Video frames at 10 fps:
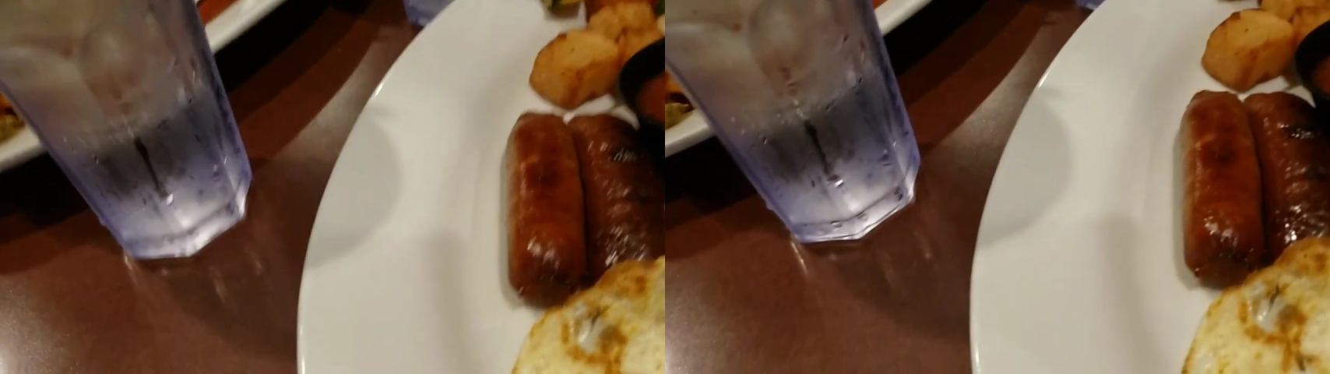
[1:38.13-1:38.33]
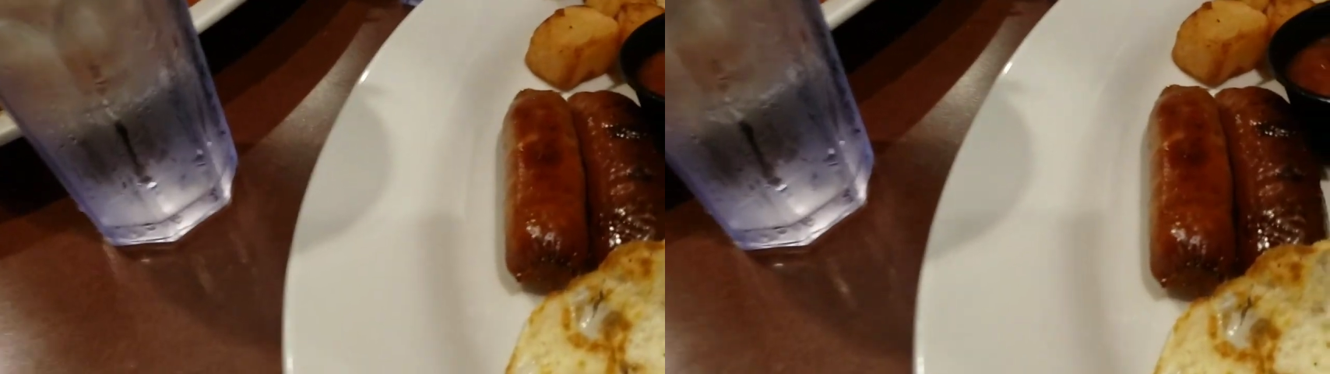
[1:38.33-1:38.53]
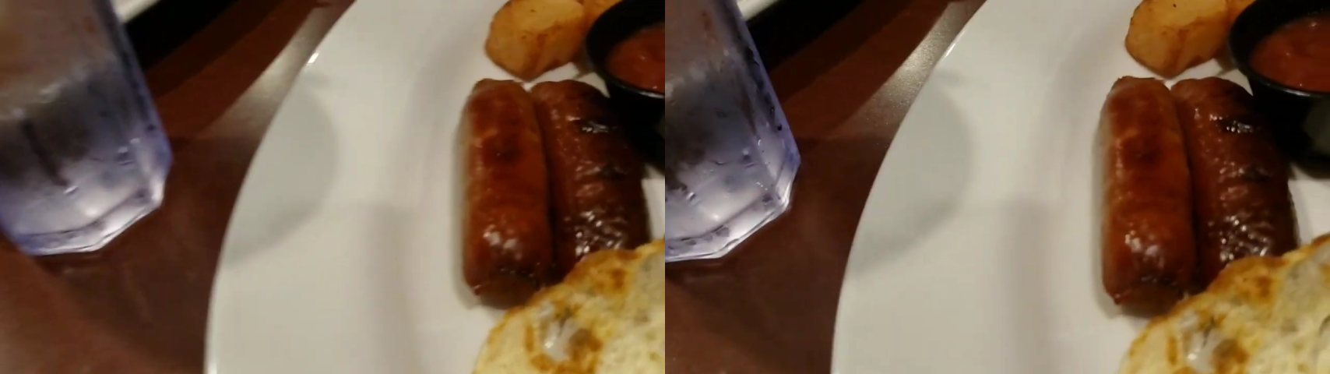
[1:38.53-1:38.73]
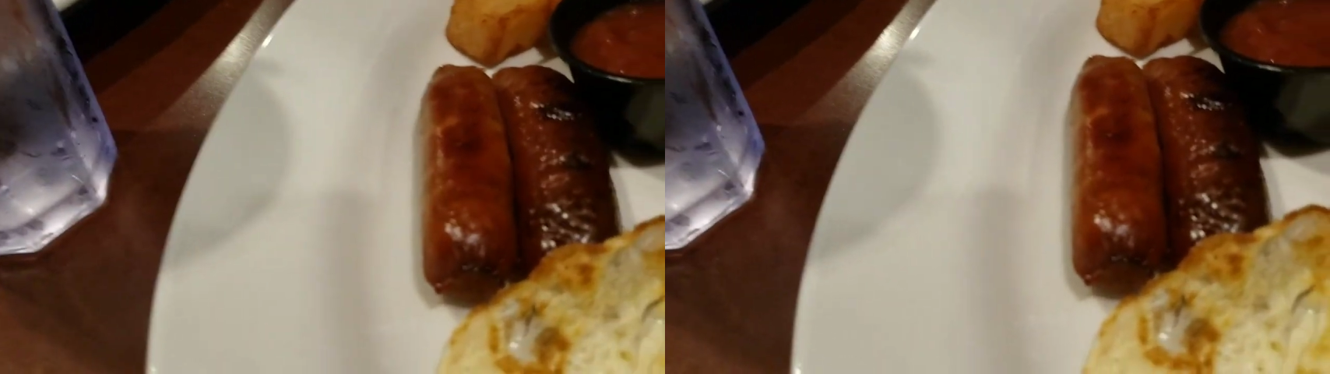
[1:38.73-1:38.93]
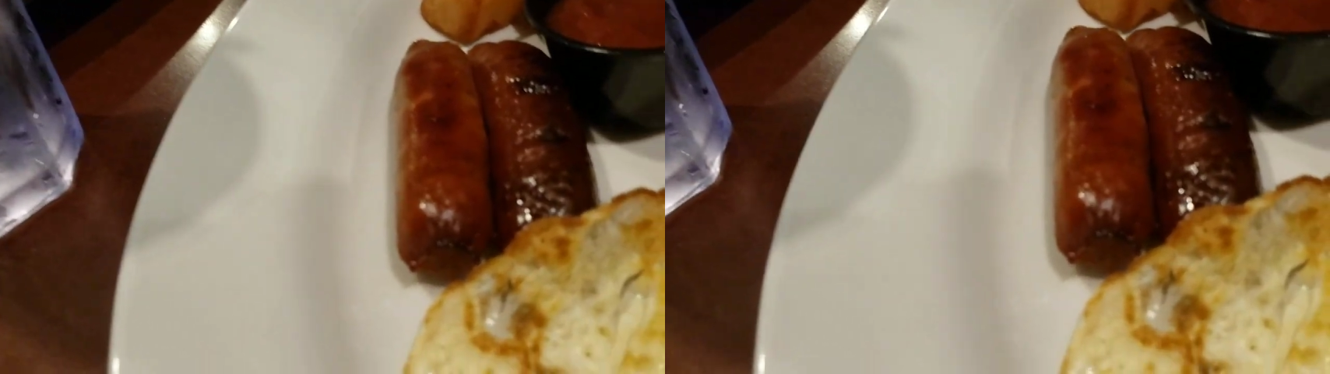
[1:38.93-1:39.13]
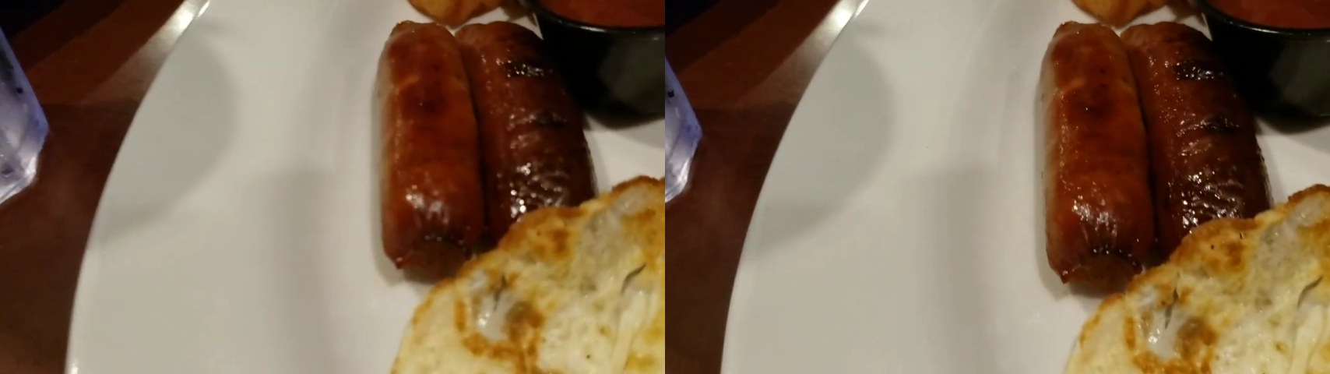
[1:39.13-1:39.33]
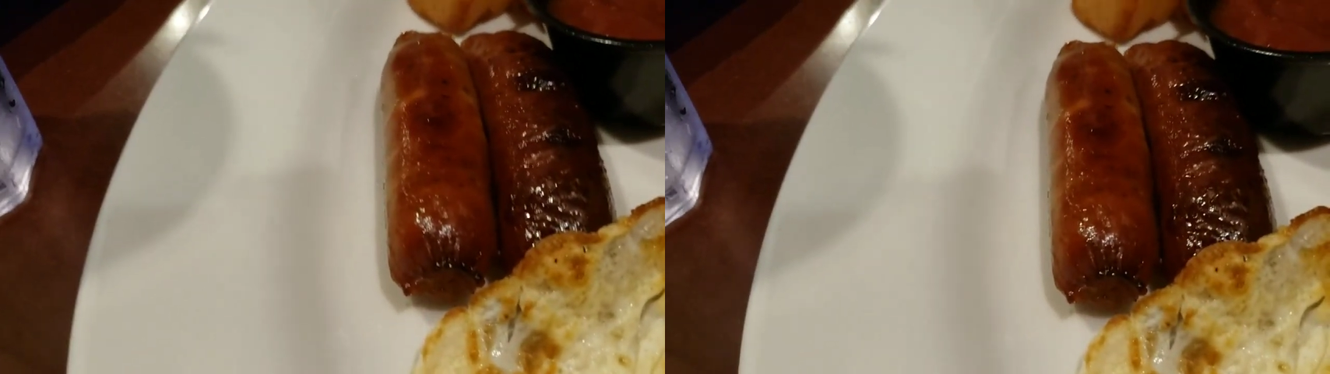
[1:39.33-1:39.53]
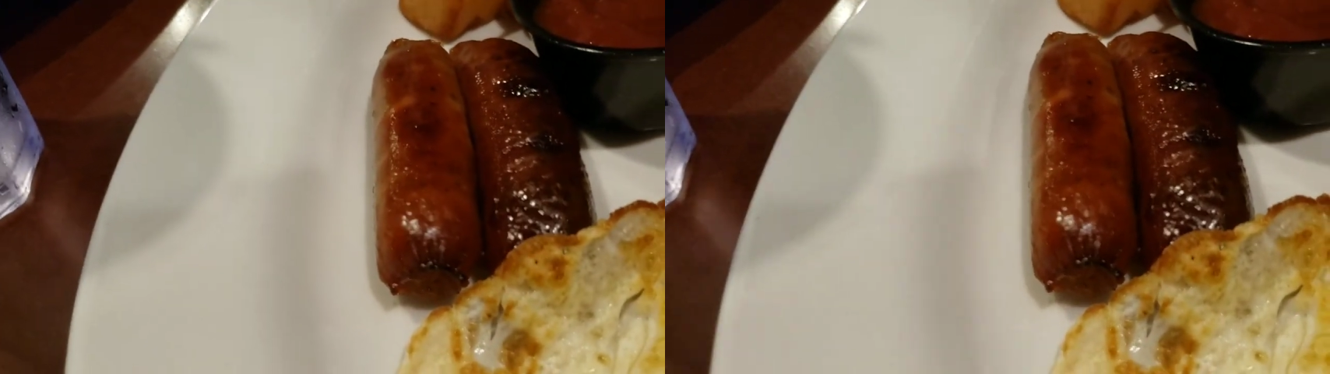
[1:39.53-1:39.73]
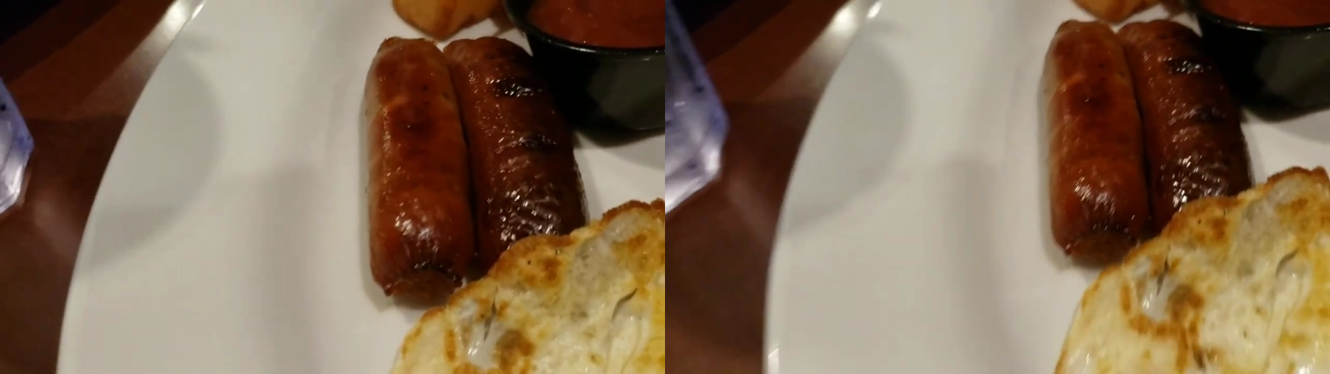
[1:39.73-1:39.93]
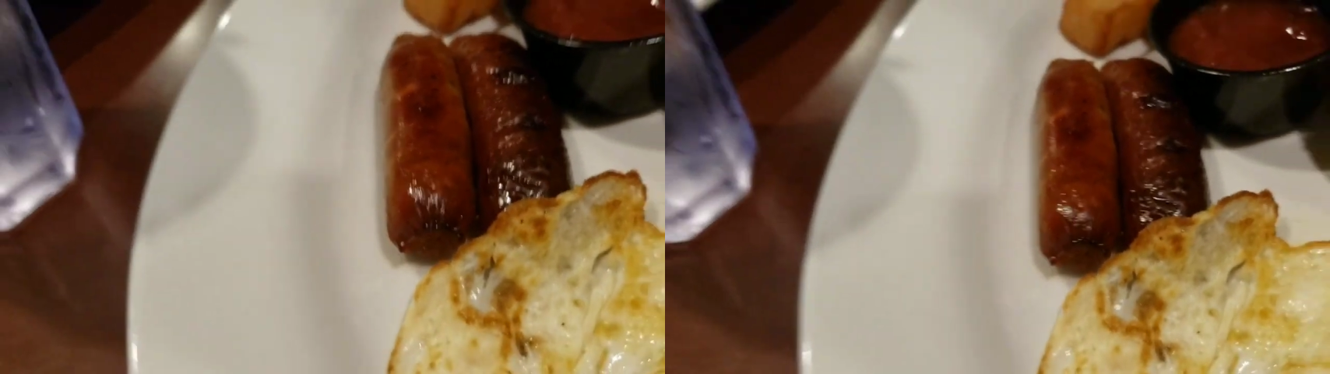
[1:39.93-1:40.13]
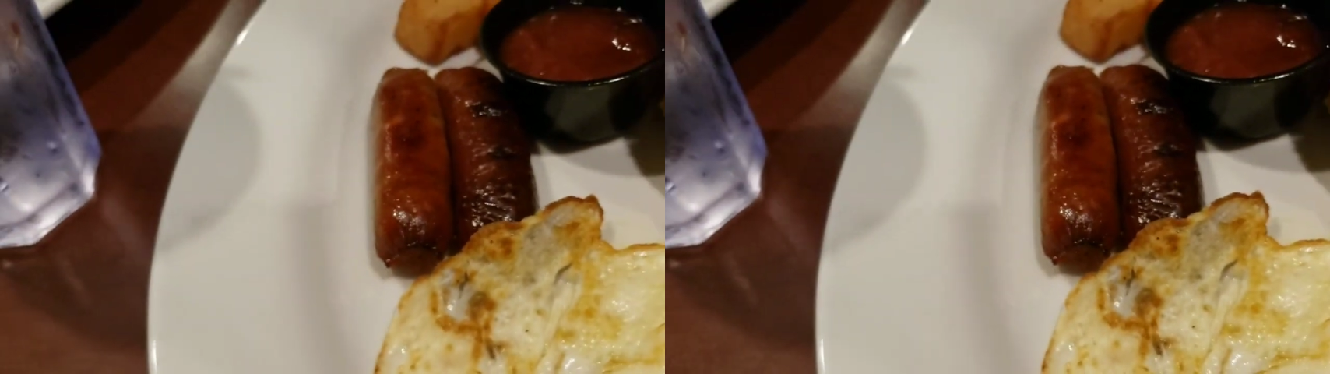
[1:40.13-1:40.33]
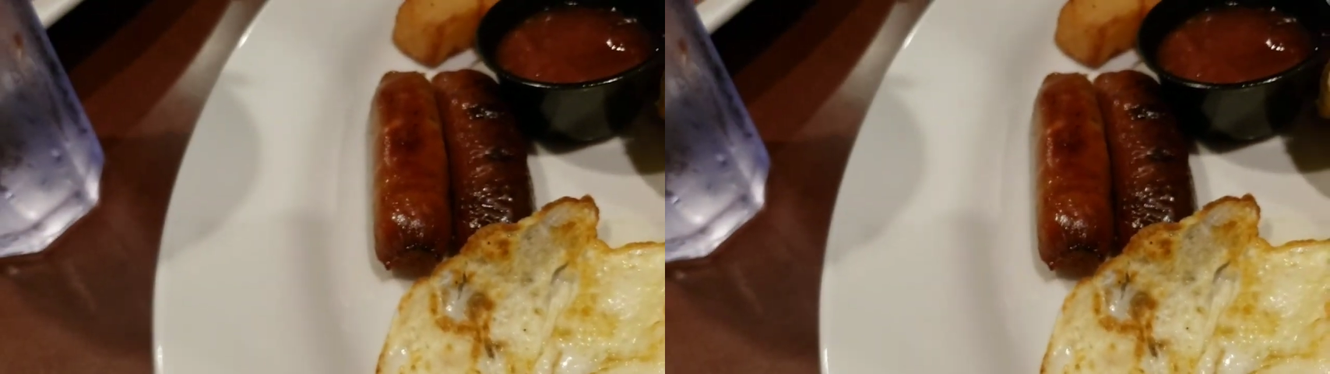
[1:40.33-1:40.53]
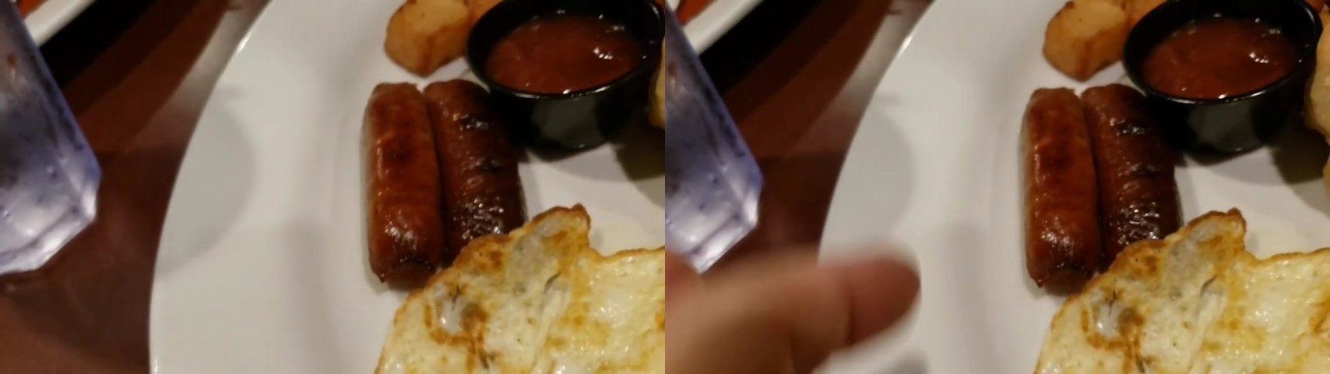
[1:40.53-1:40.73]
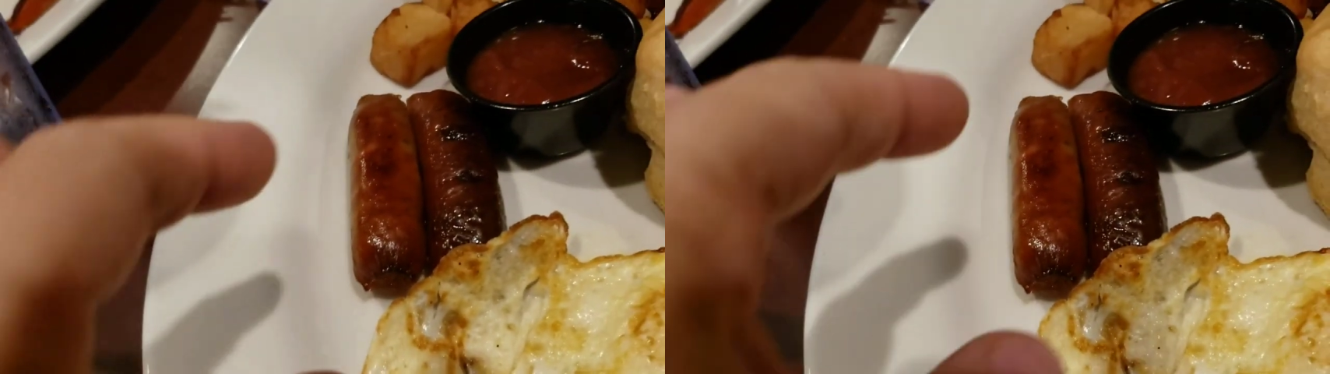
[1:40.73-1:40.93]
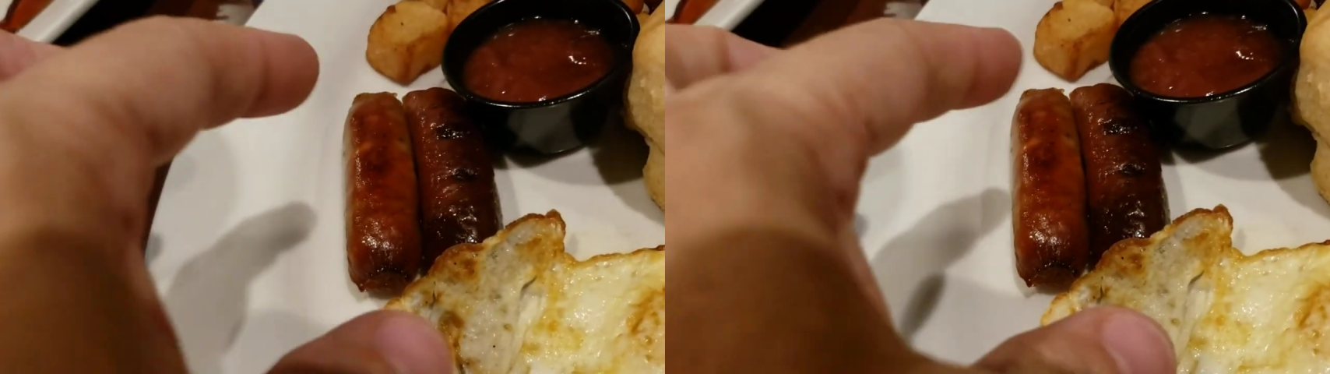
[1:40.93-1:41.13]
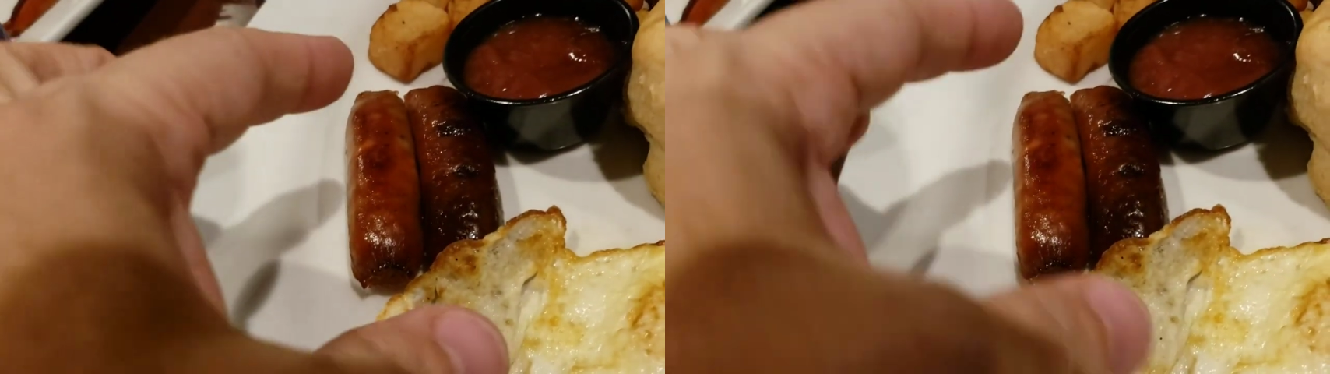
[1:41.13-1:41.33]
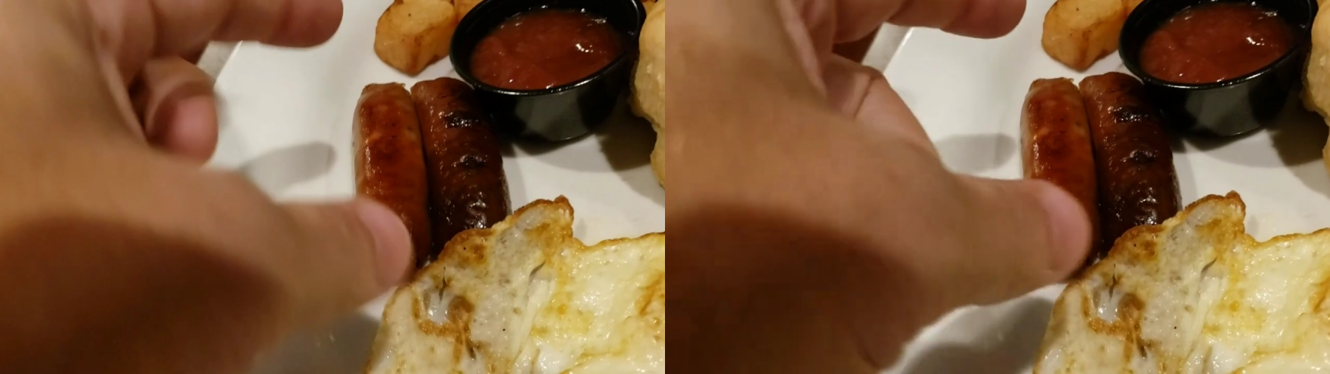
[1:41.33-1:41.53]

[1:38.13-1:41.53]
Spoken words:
(no speaker visible)